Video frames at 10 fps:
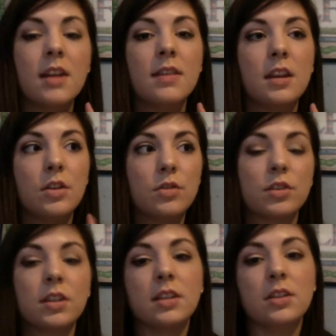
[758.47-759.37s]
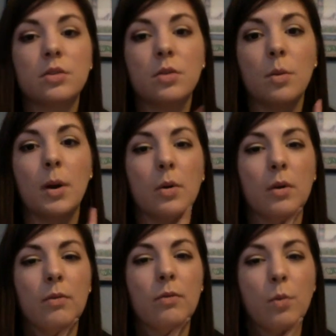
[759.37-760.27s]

they usually do about a